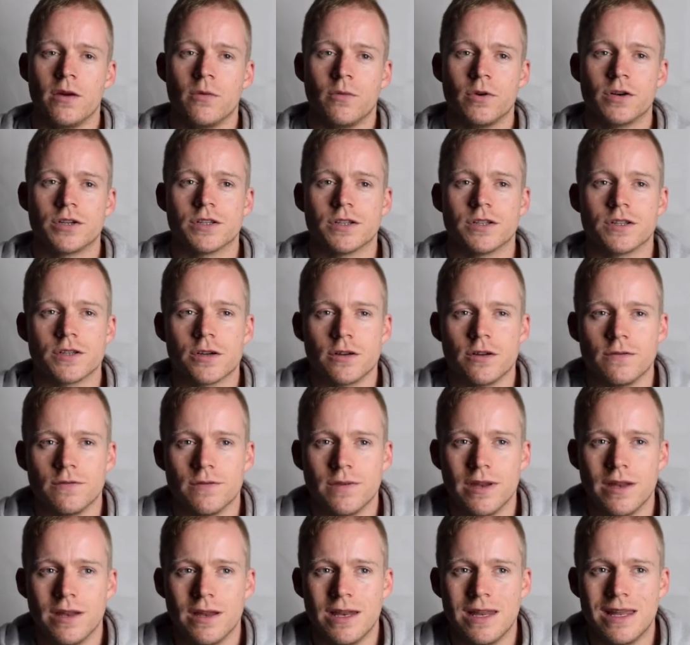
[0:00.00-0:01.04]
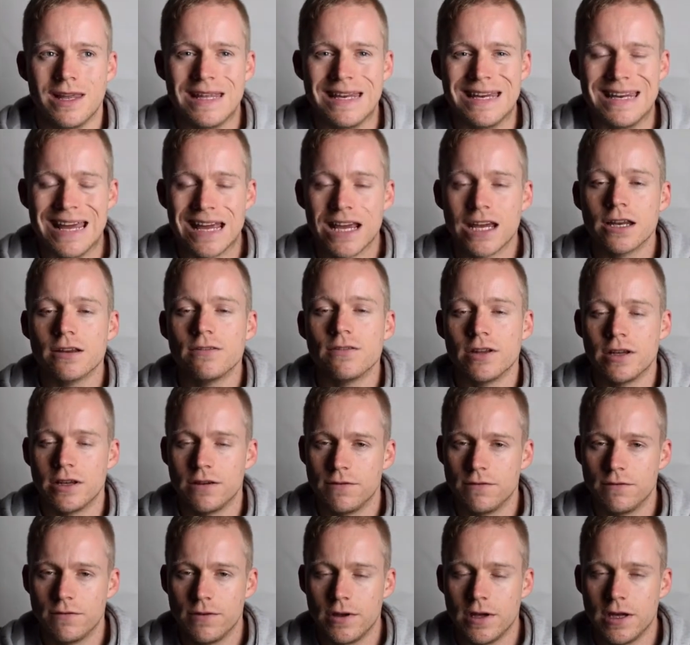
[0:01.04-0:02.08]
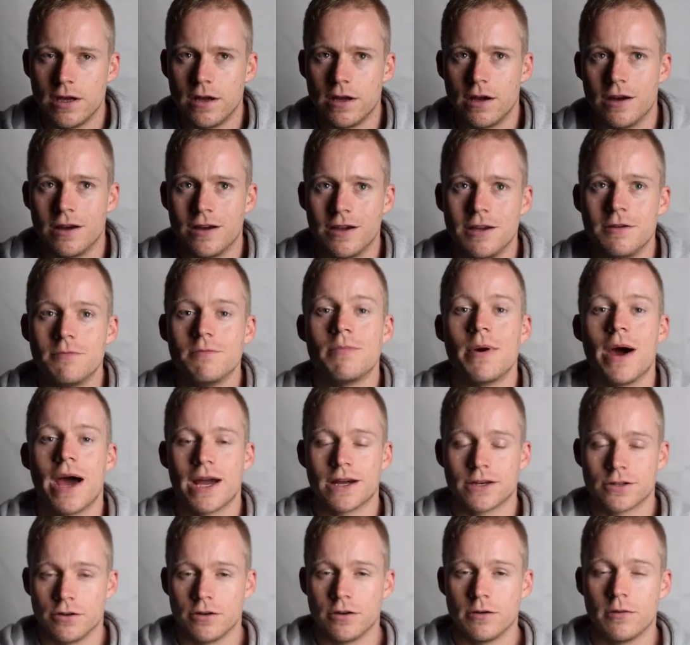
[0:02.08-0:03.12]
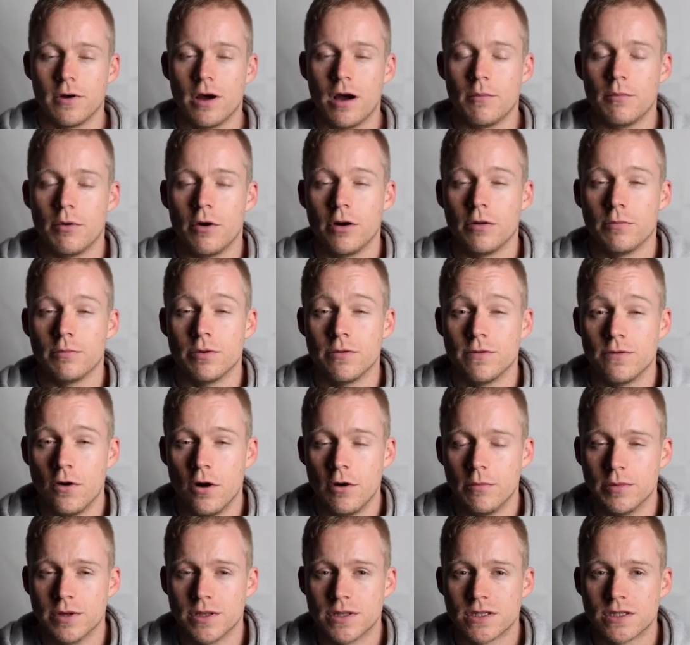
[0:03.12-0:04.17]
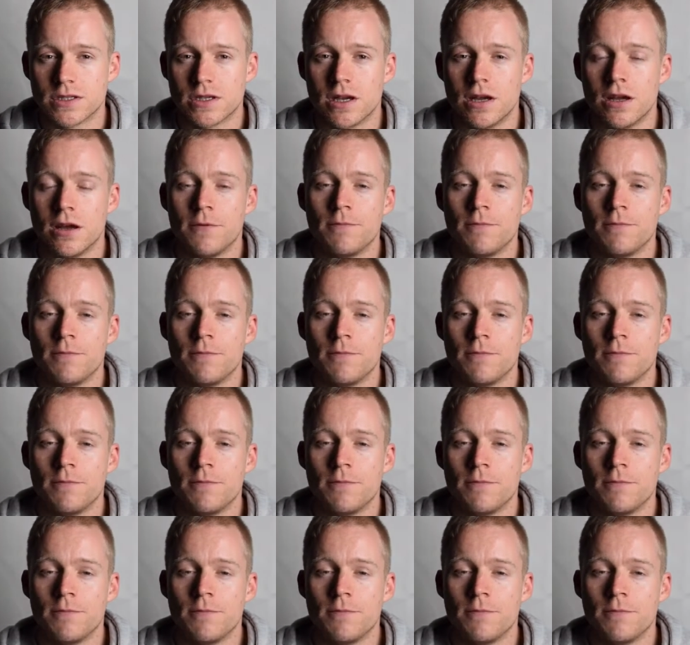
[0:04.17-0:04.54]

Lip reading: which can sort of negatively impact upon performance.